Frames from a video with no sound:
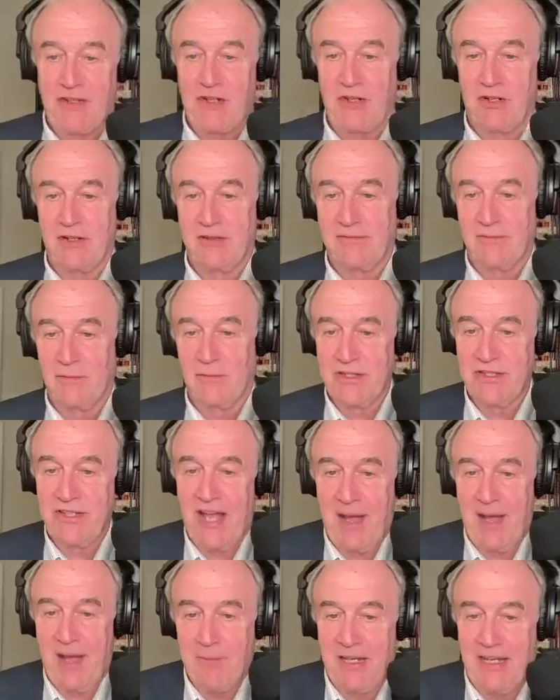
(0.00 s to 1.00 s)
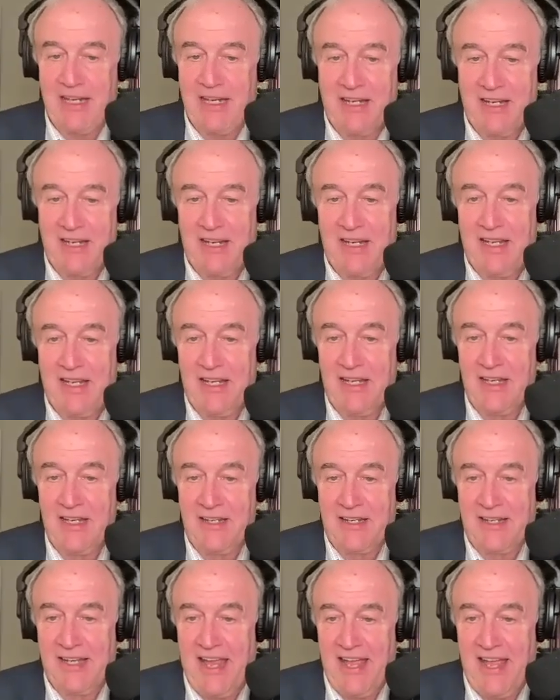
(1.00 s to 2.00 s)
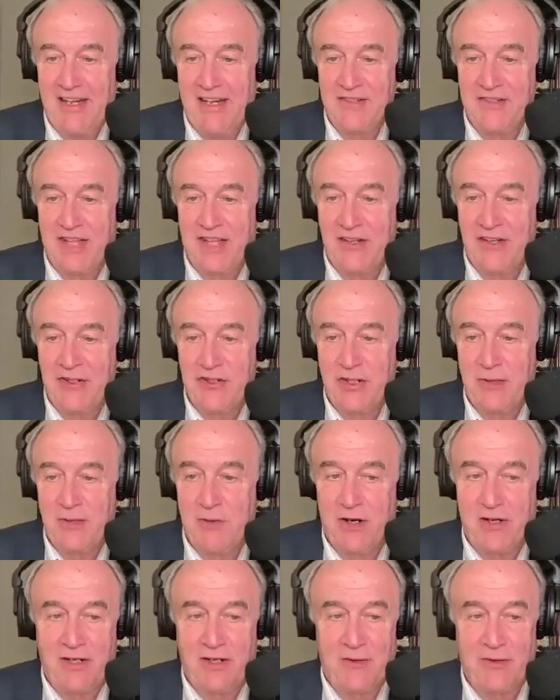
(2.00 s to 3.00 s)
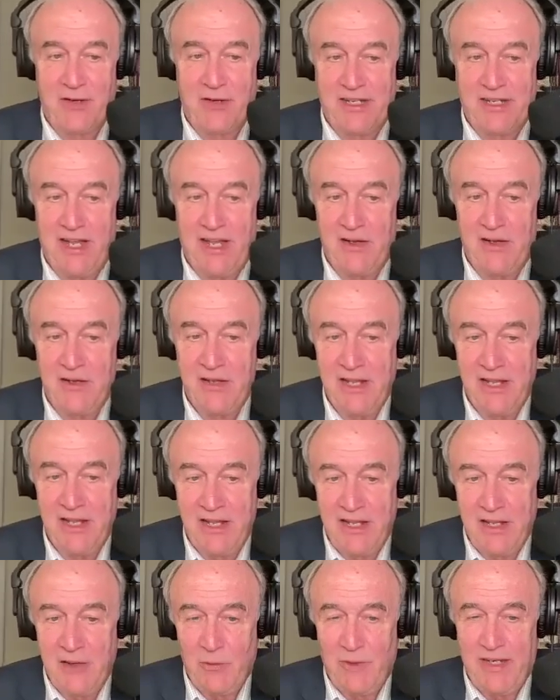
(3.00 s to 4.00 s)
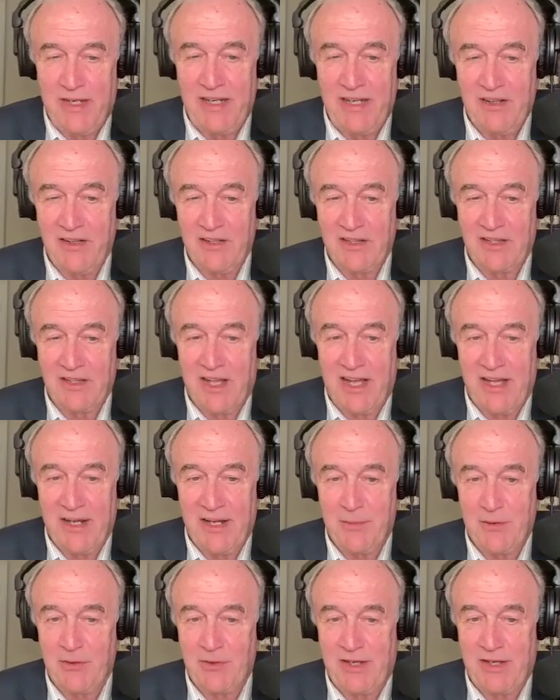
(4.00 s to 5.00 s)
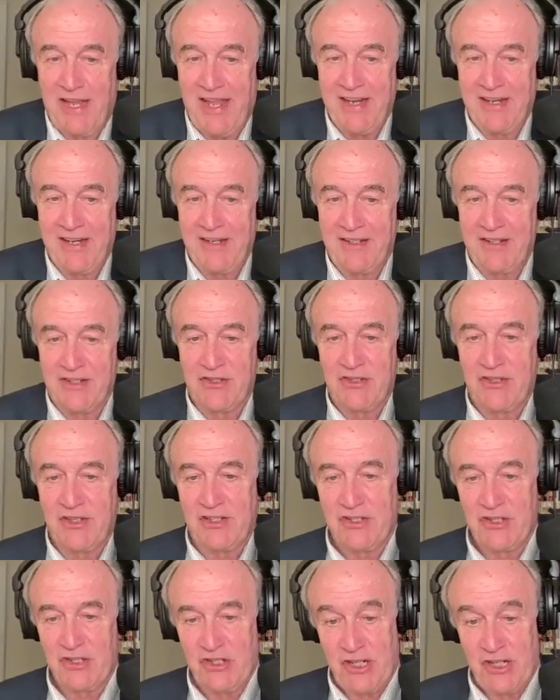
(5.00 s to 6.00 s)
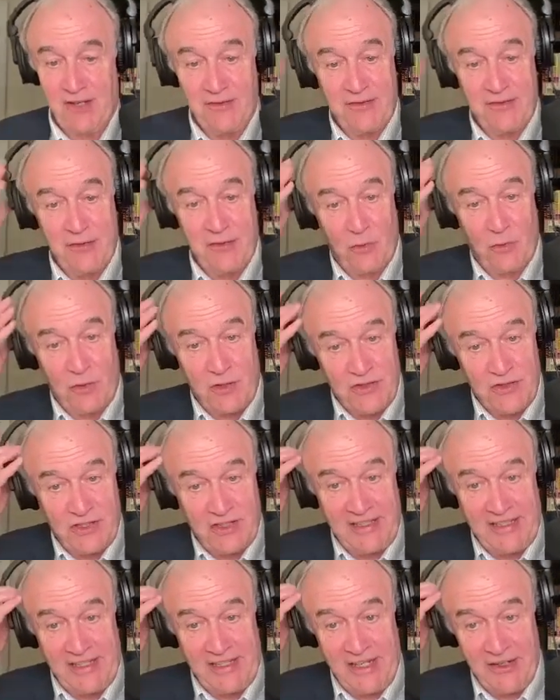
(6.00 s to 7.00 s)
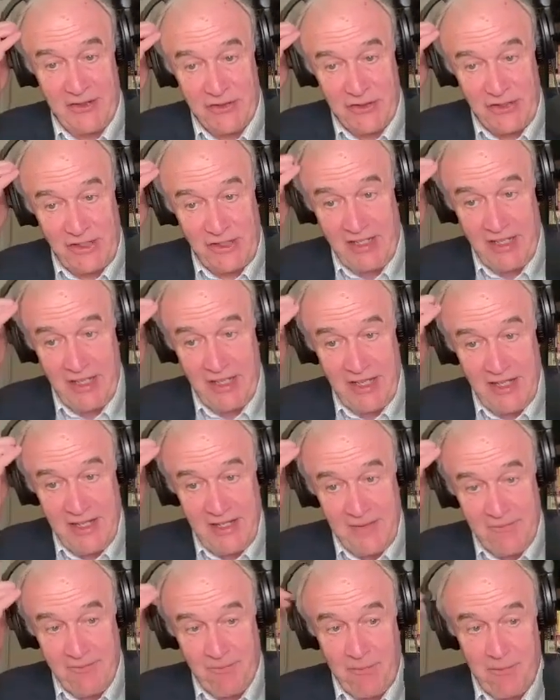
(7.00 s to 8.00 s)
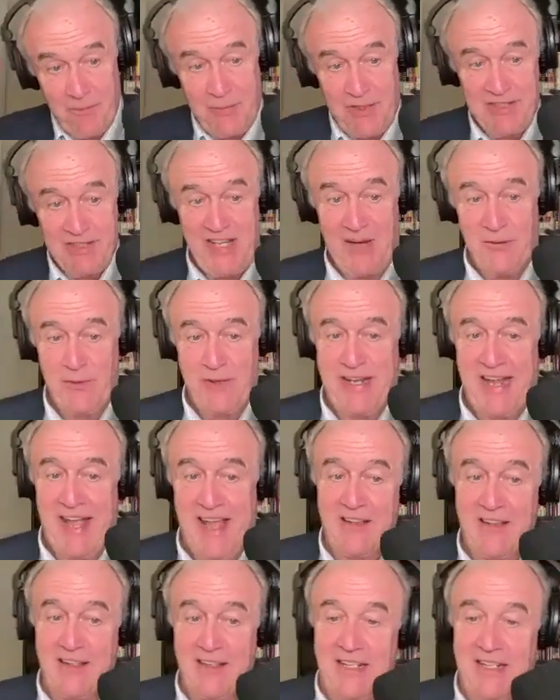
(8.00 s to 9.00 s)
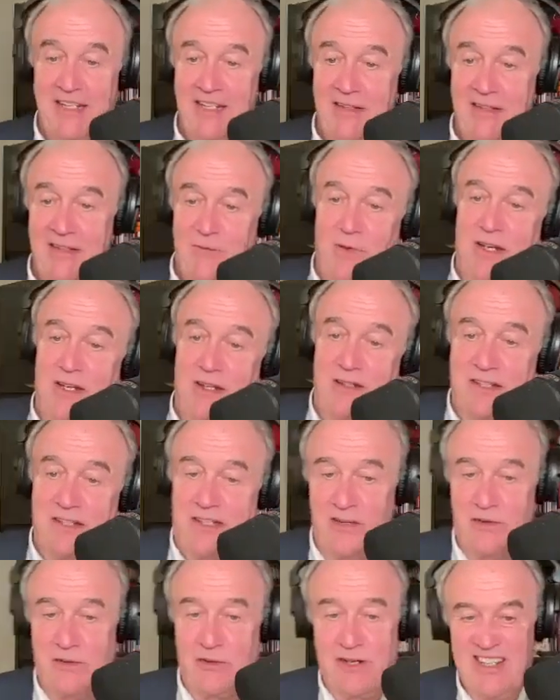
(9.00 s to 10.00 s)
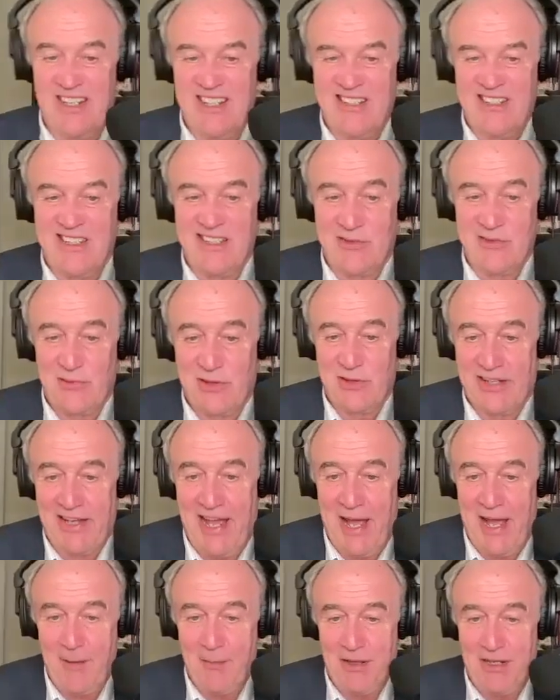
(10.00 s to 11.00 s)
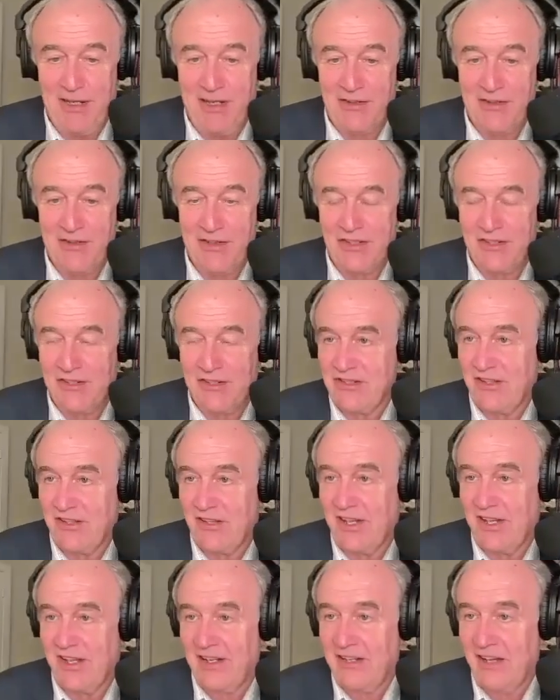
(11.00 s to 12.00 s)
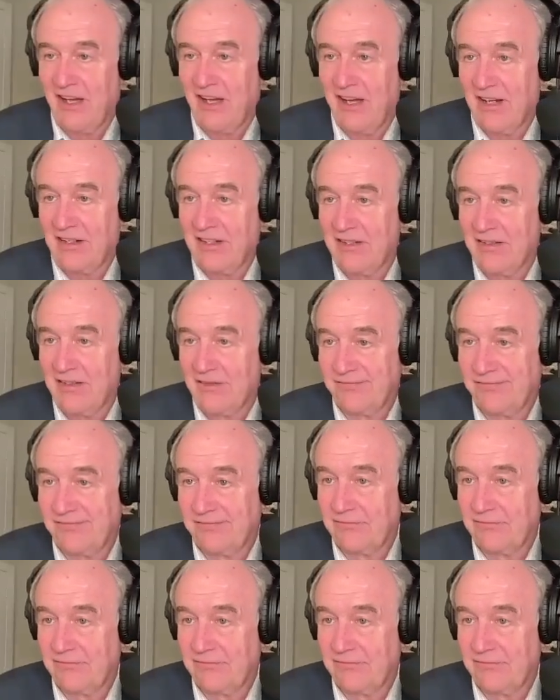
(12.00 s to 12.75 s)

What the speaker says: picture, what's happening in Canada's energy market right now? We hear a lot about Canada's shift towards clean energy, but is that reality? Is this really happening, or is it just a lot of talk?